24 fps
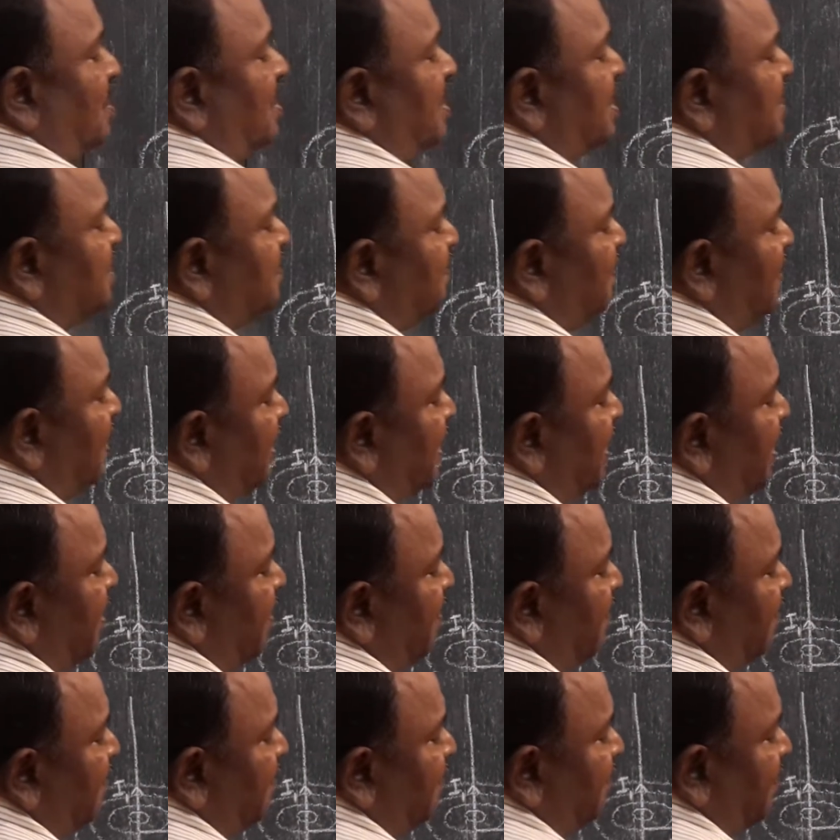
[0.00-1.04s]
this will
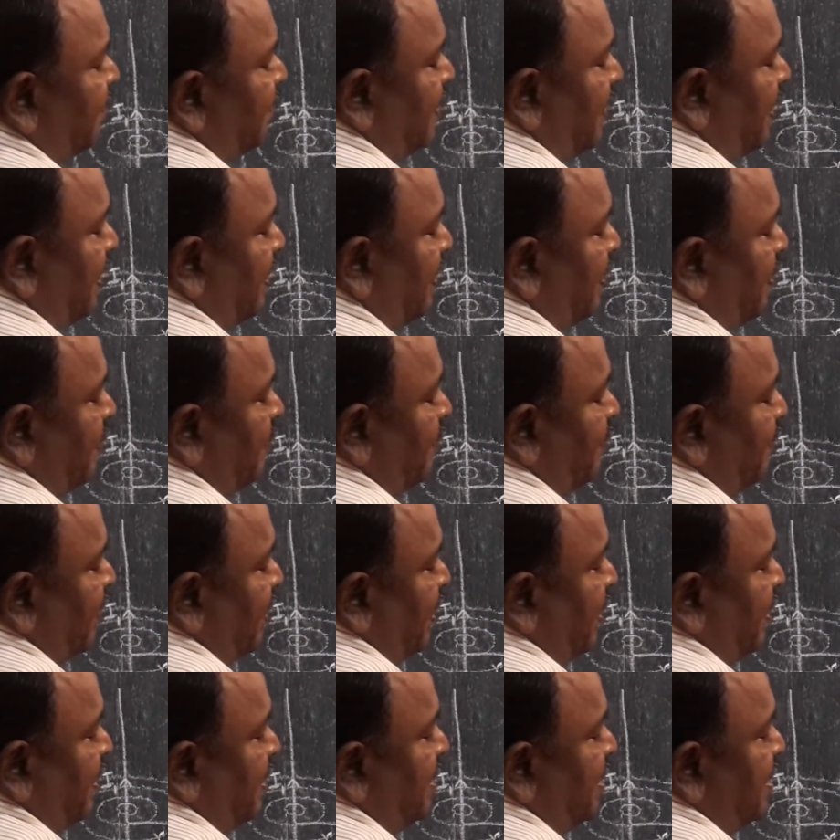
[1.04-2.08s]
give
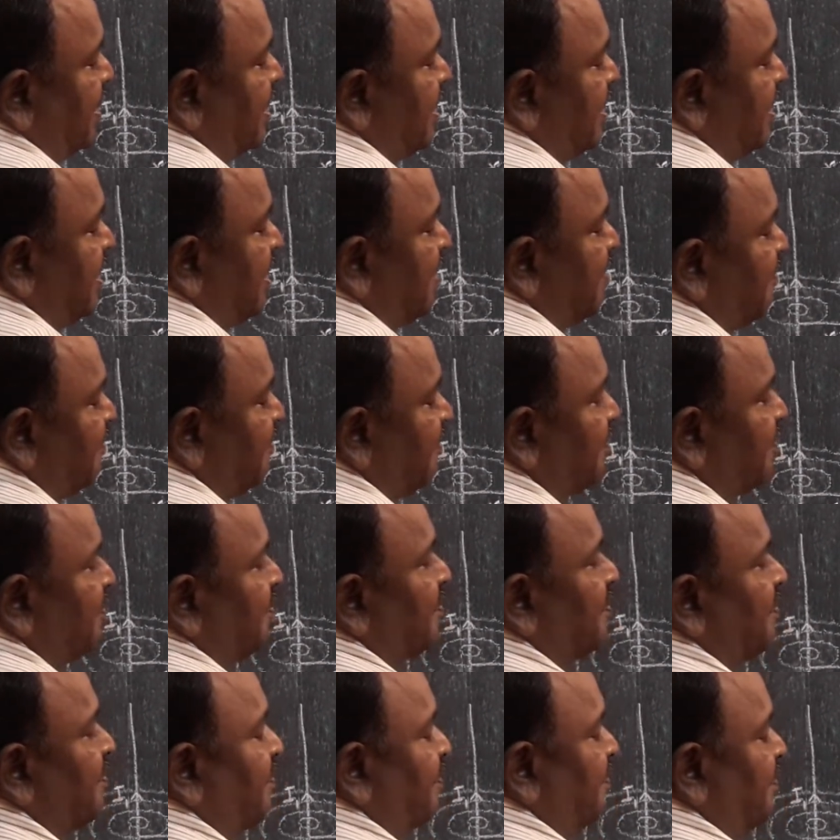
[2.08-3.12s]
df
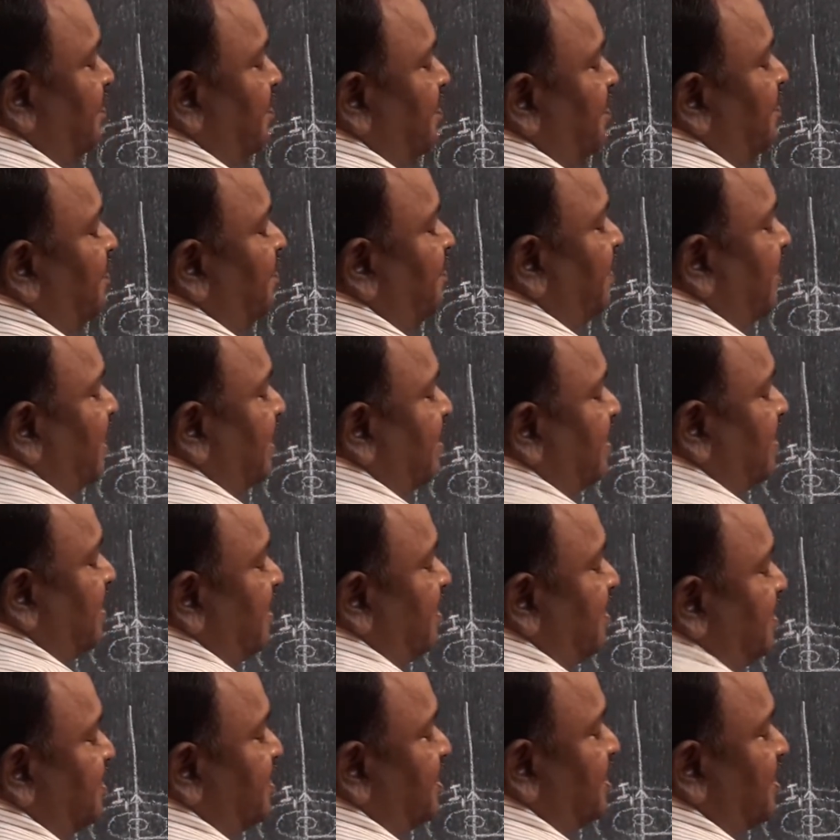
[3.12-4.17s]
vector
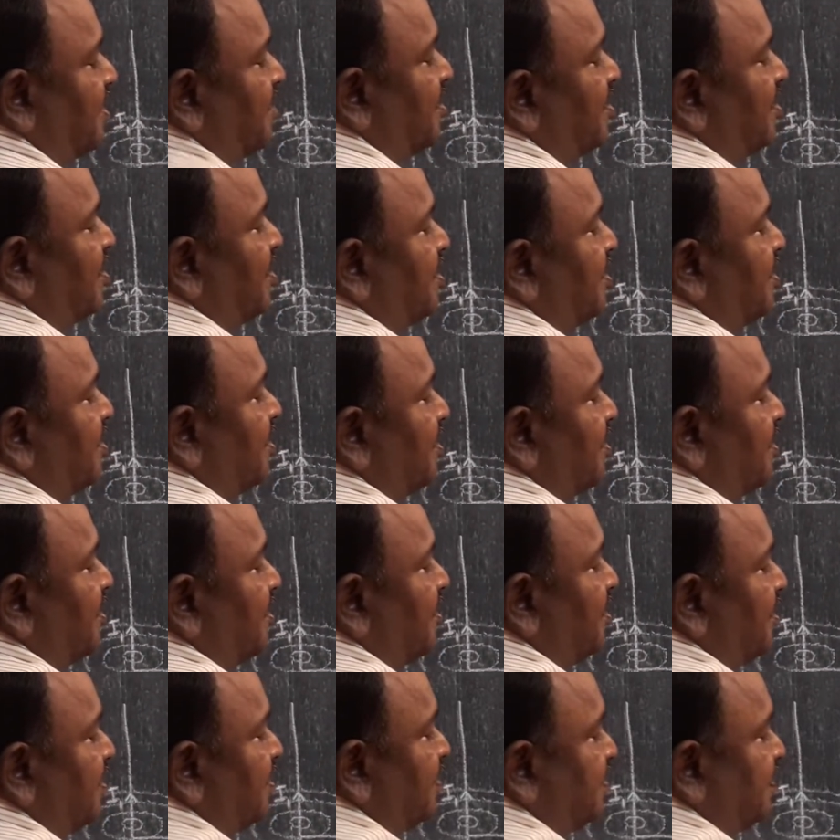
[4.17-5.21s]
is equal
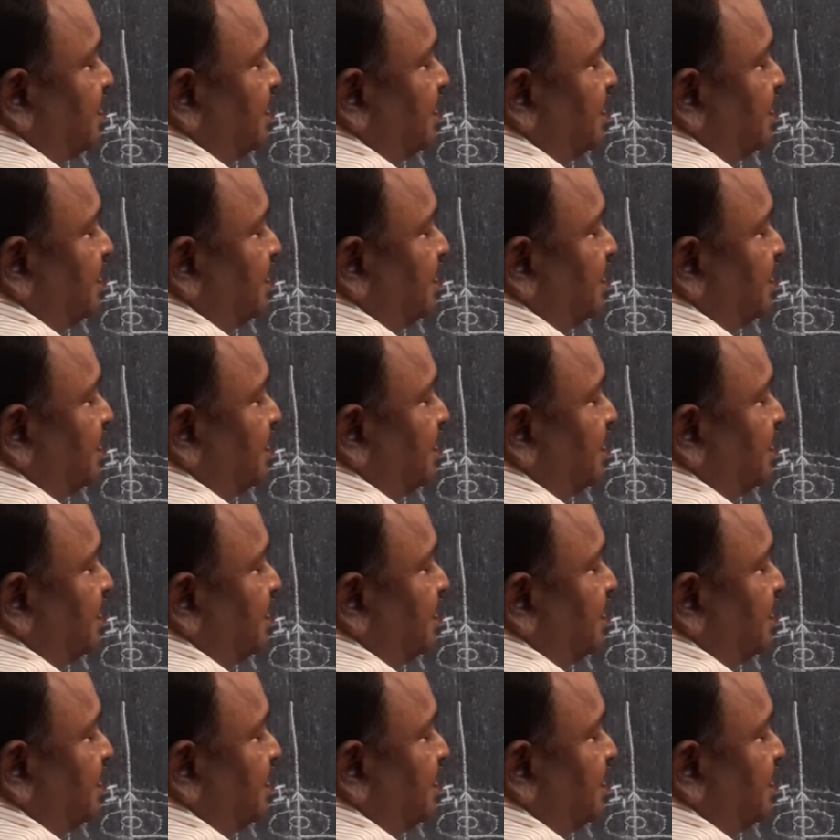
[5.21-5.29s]
to